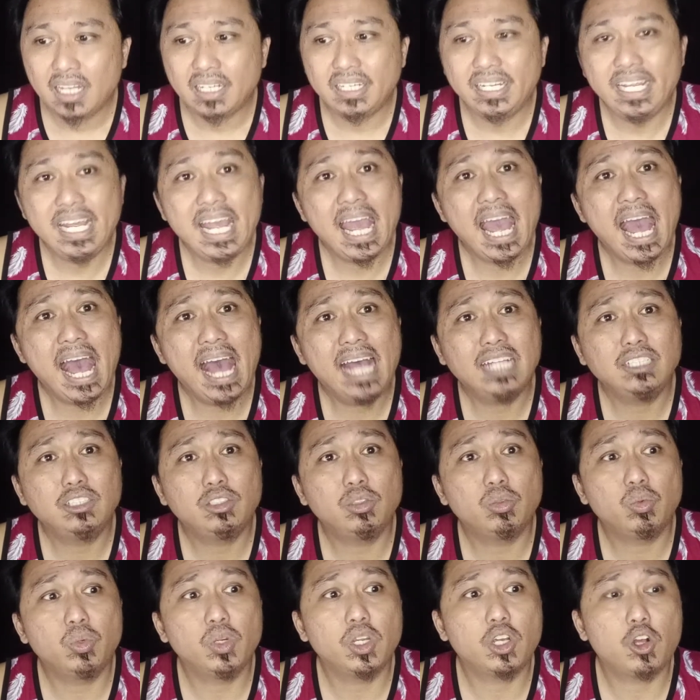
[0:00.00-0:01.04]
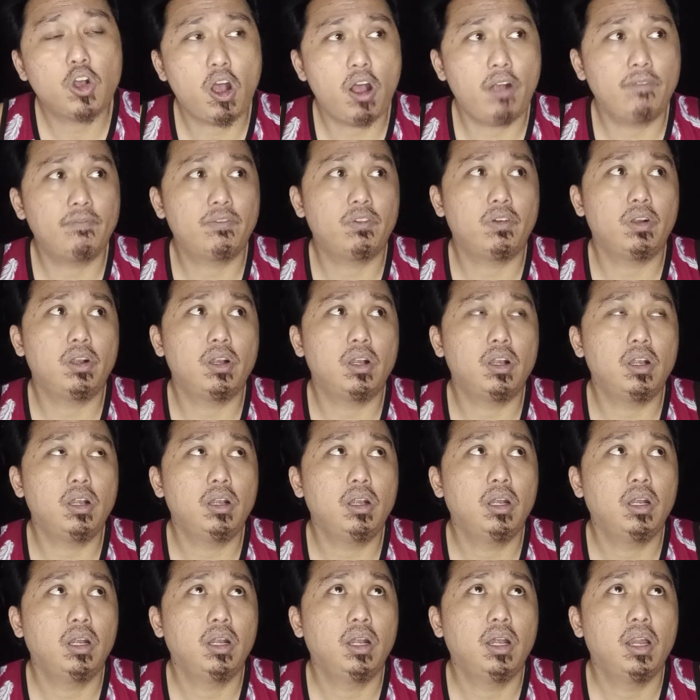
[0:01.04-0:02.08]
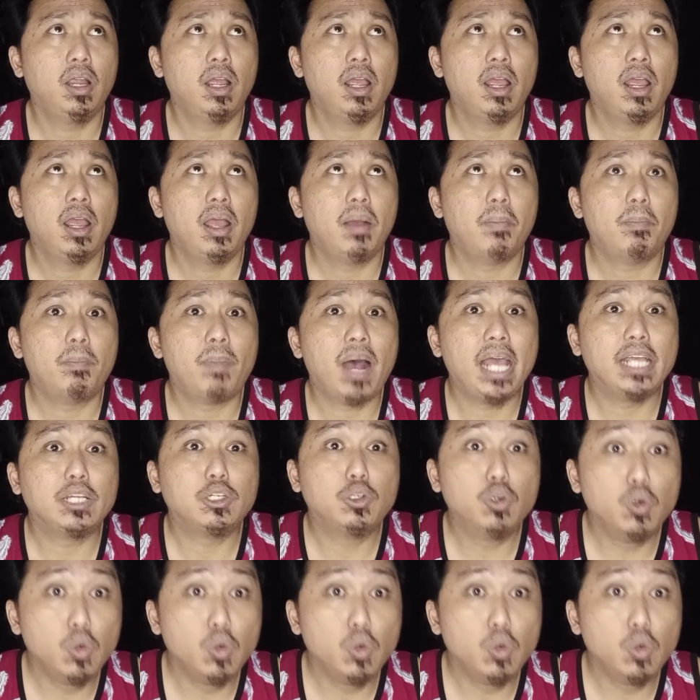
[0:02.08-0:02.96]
they had to recover my